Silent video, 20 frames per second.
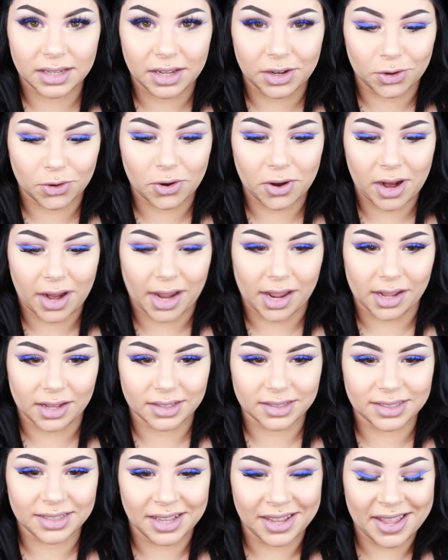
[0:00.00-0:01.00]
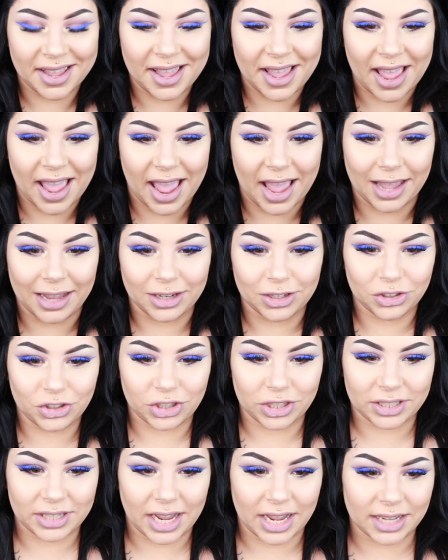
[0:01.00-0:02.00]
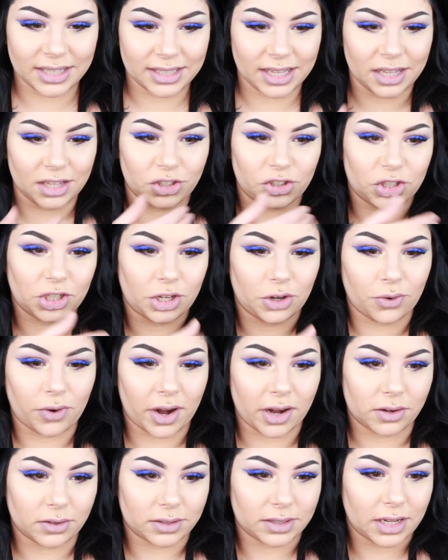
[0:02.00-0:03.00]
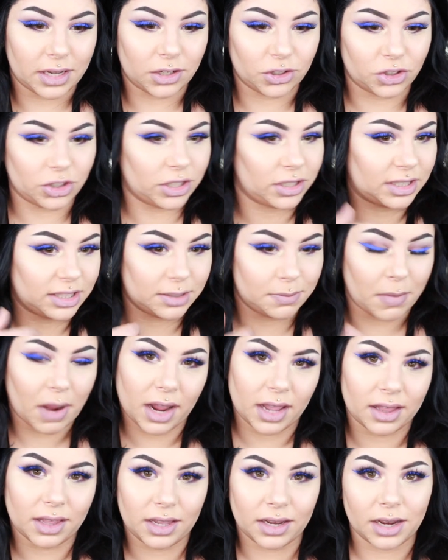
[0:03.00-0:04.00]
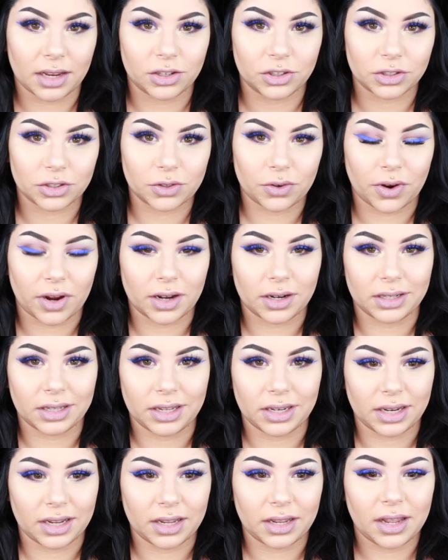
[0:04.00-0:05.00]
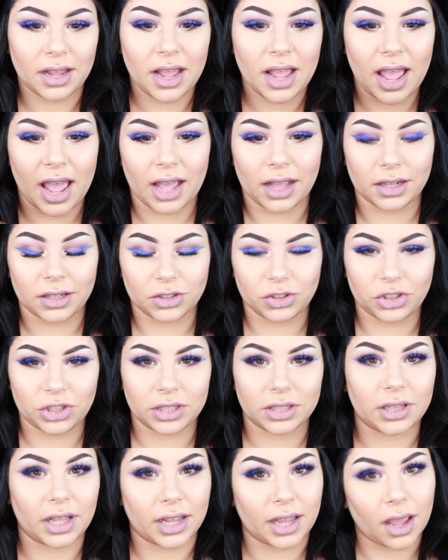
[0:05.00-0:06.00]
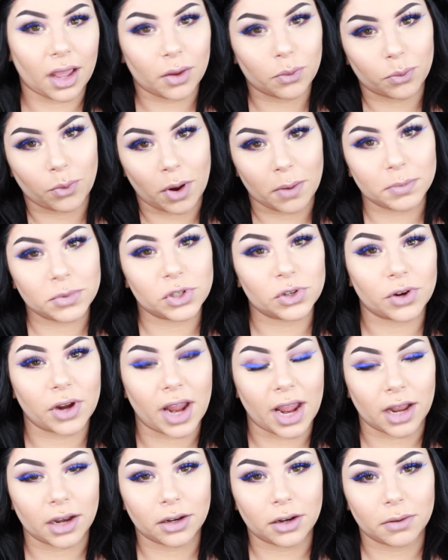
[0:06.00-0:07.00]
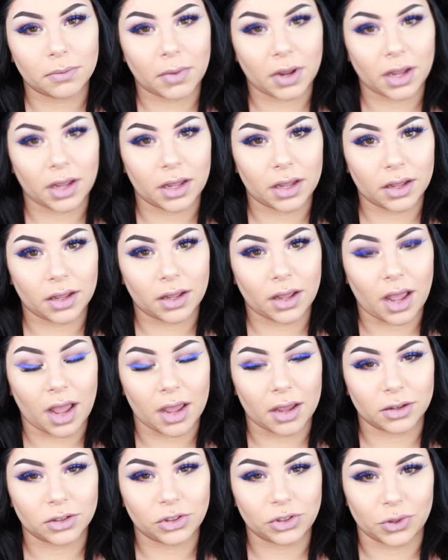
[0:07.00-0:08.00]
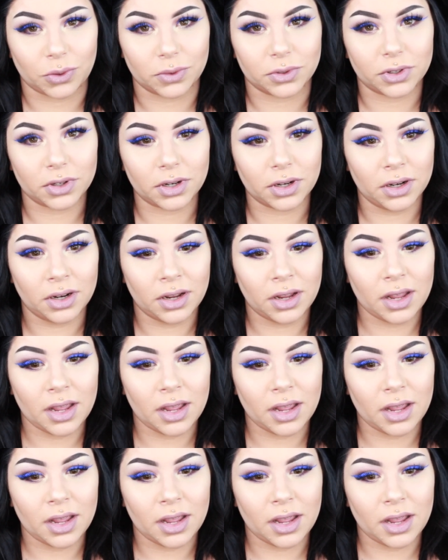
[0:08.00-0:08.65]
in her hands. And she takes it and she cradles it, and she's smiling and just cradling it. And she like rubs her hand on my shoulder.